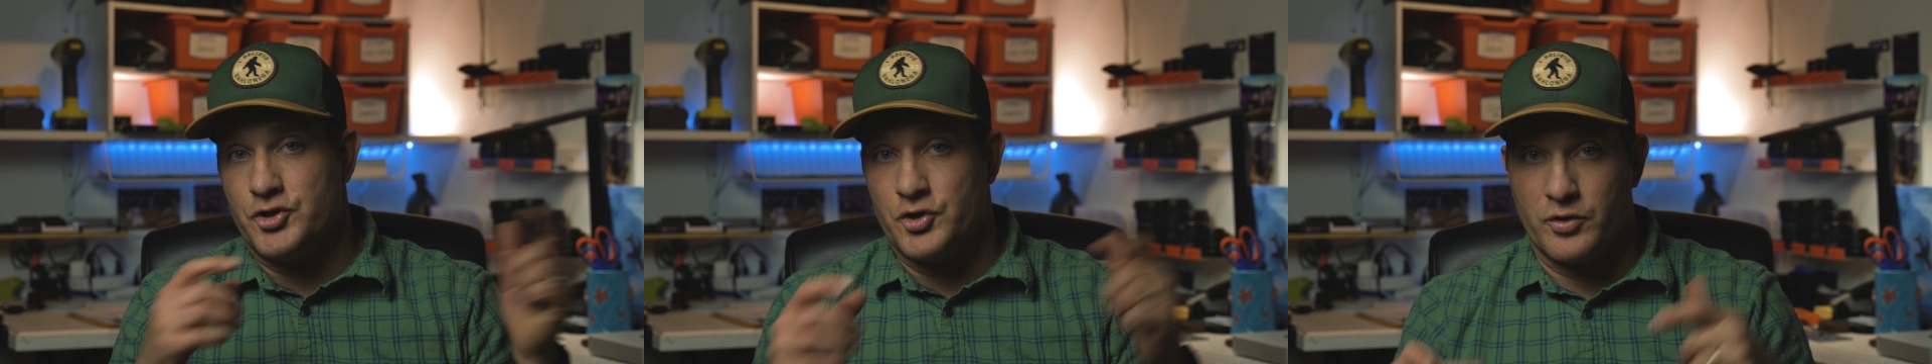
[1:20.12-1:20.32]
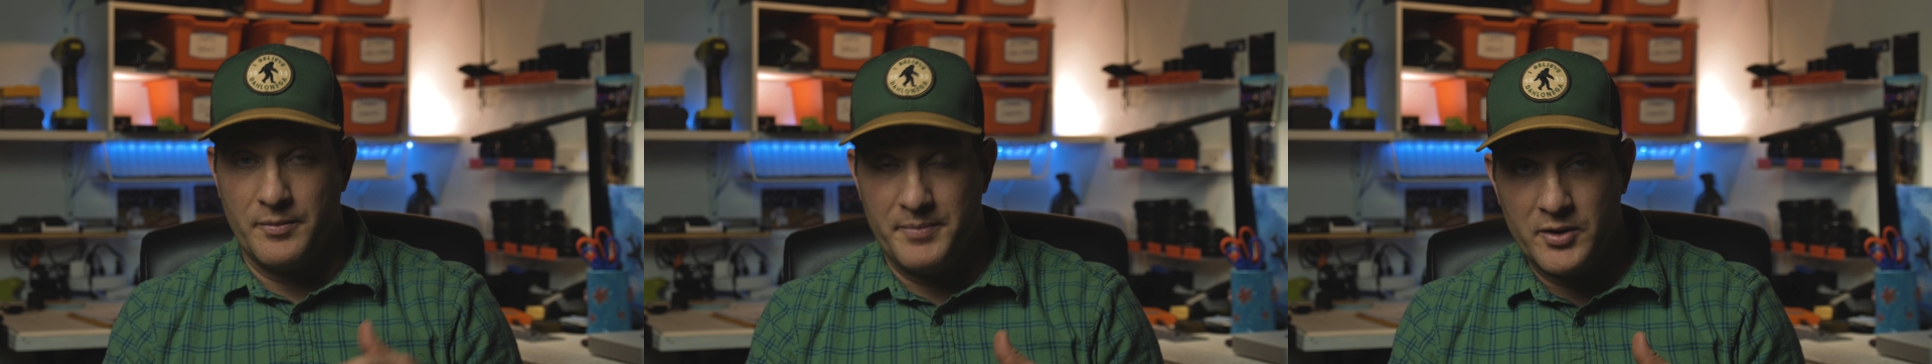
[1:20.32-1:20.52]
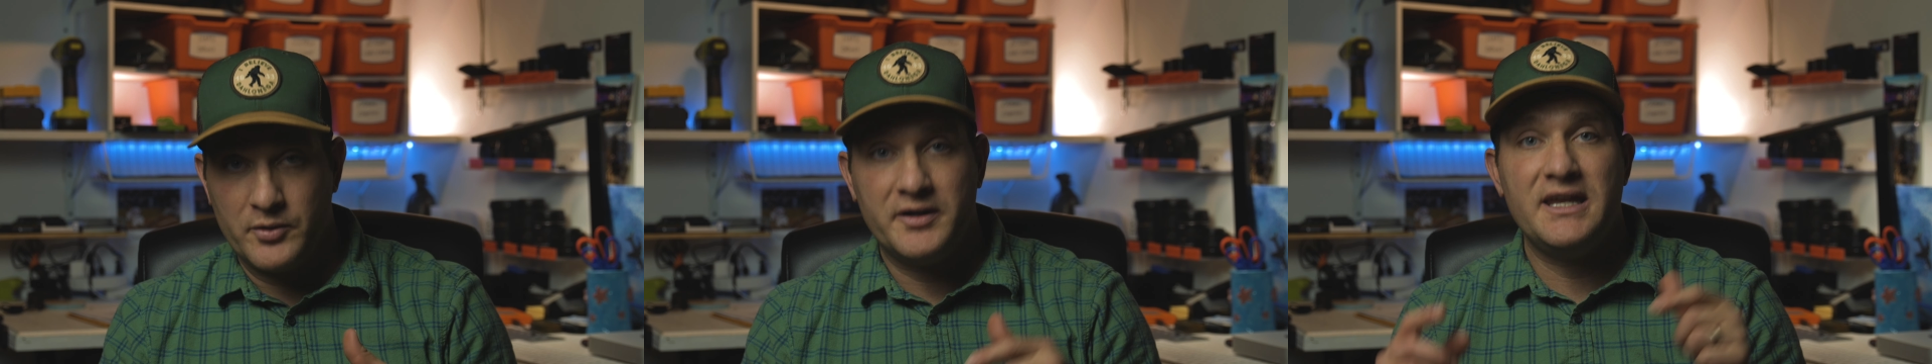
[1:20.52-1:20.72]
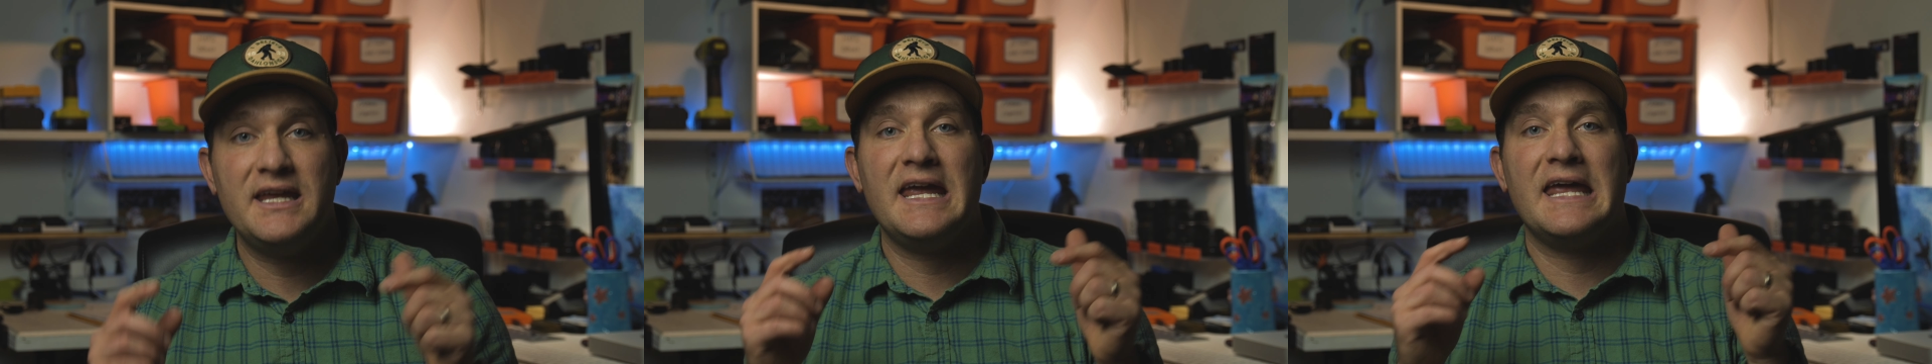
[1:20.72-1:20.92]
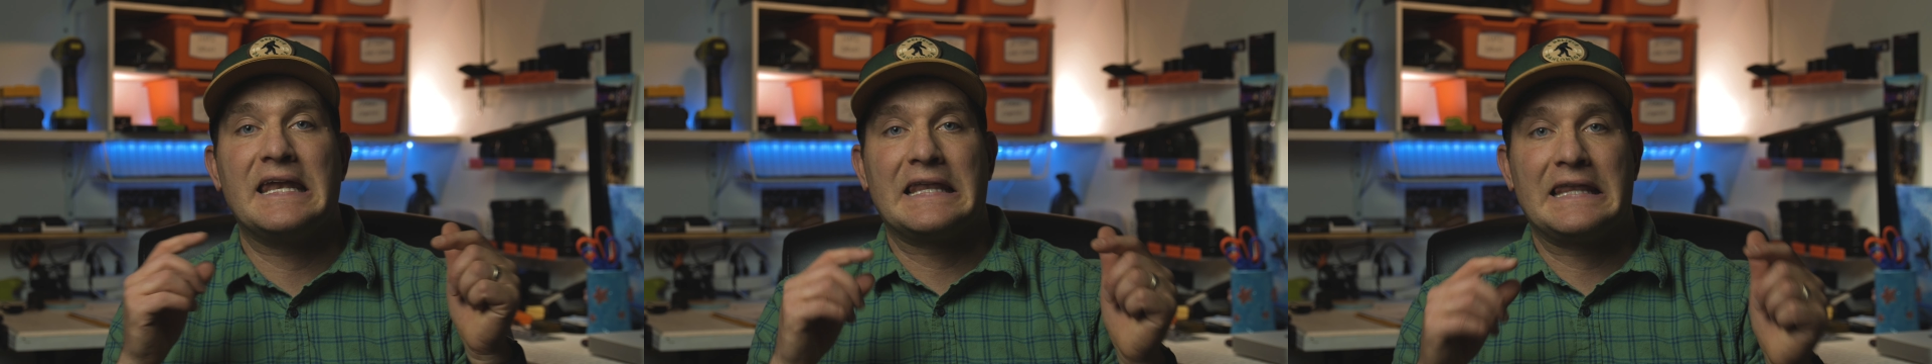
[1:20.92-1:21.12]

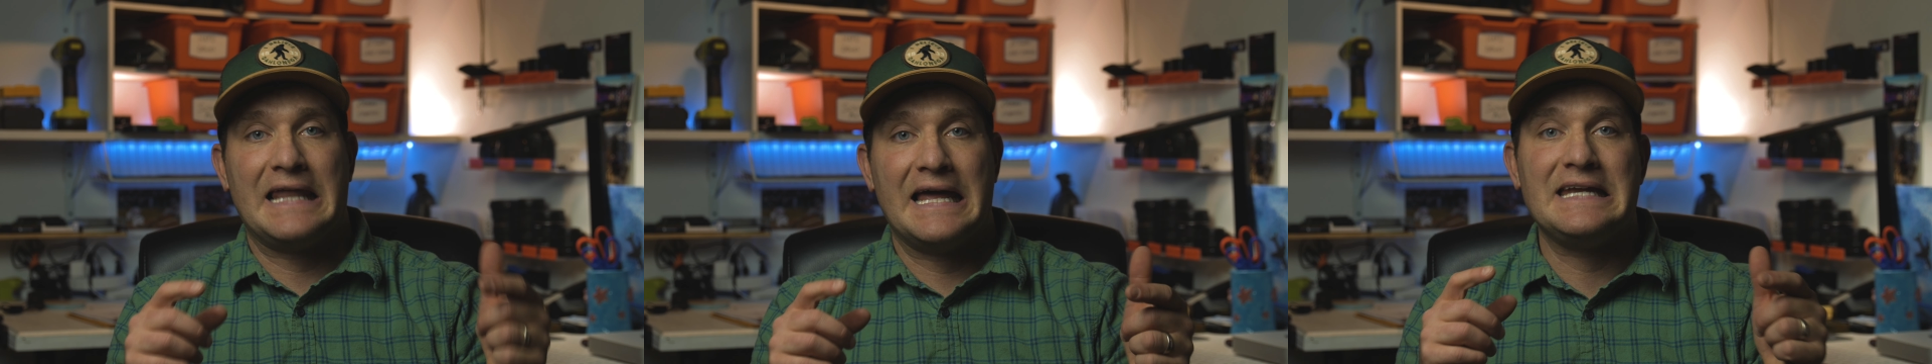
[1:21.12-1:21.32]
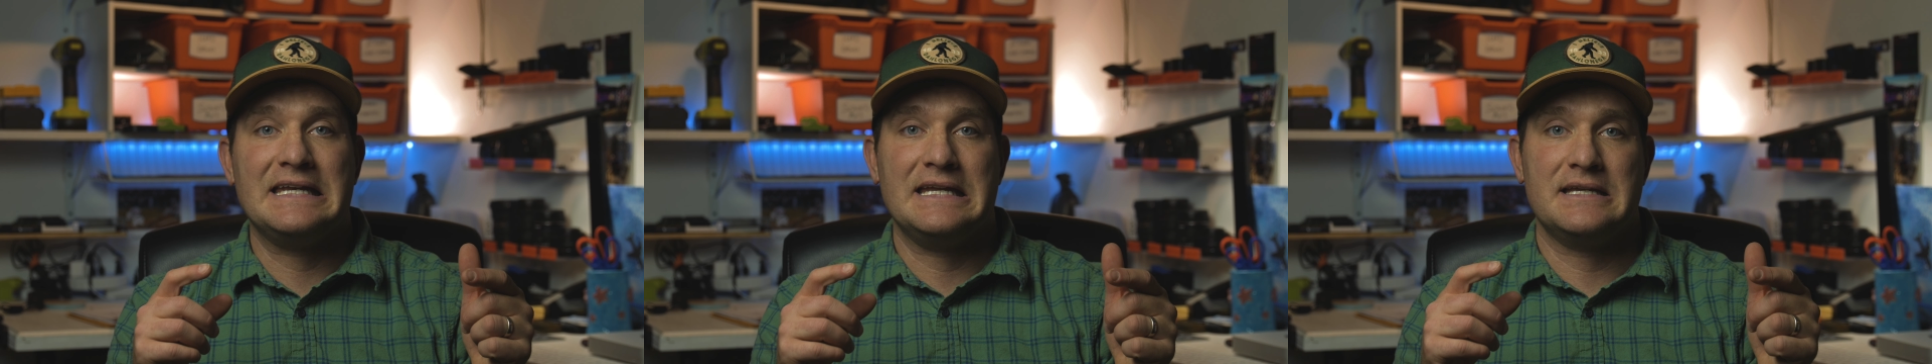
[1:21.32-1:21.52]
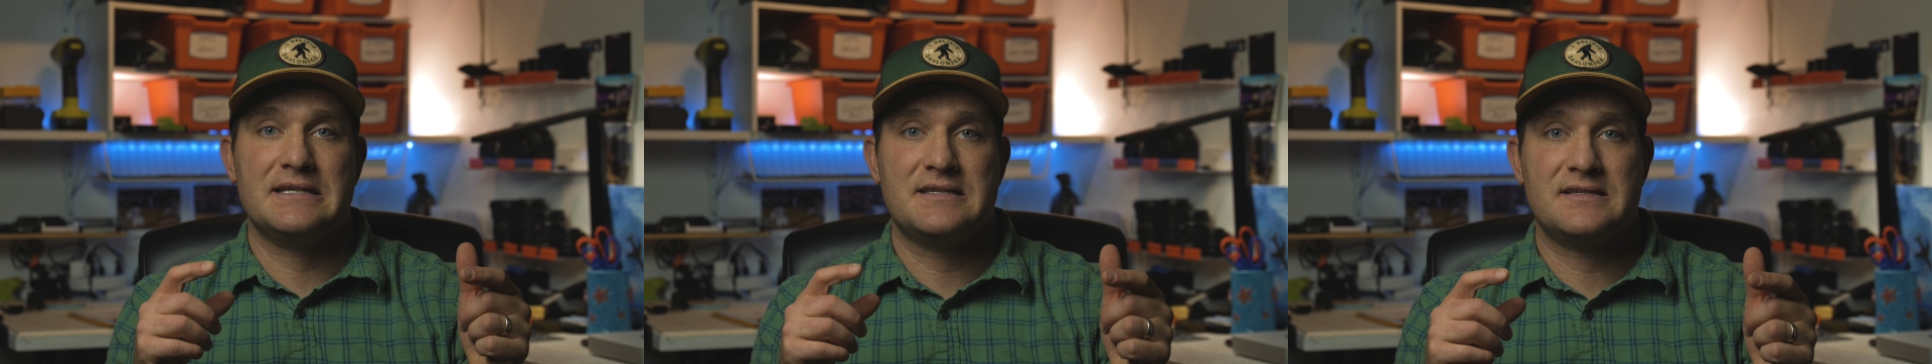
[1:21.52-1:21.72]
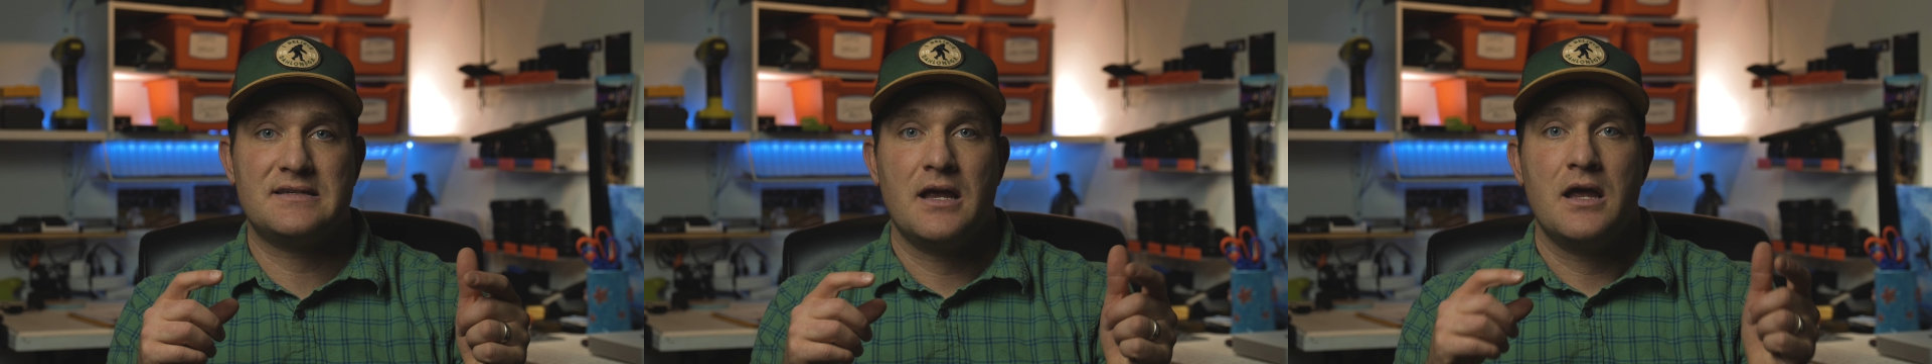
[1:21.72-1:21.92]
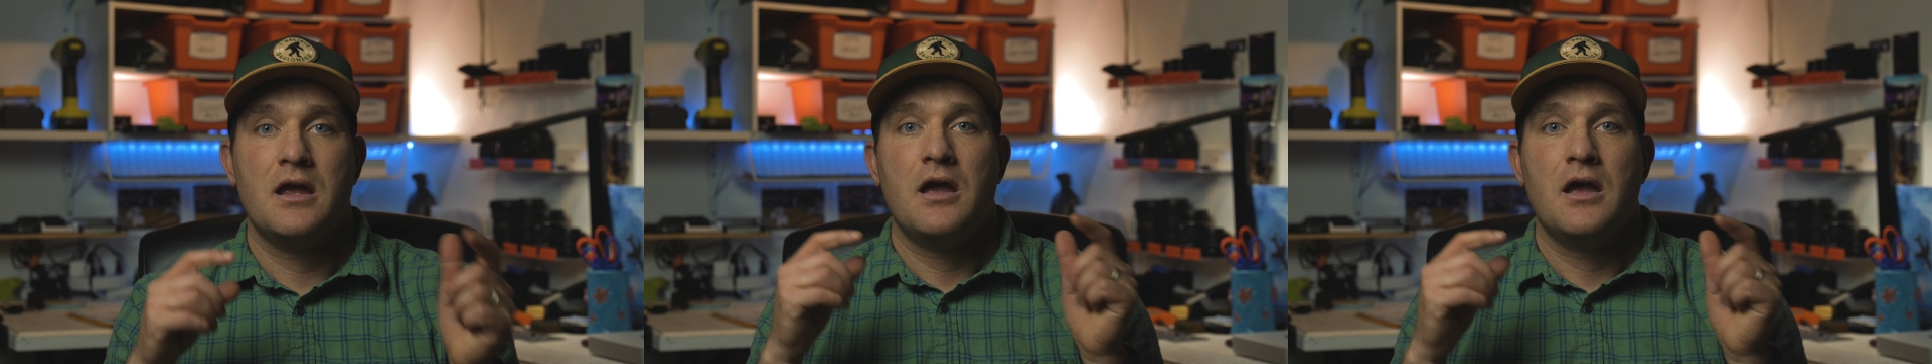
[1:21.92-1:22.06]
durability and lightness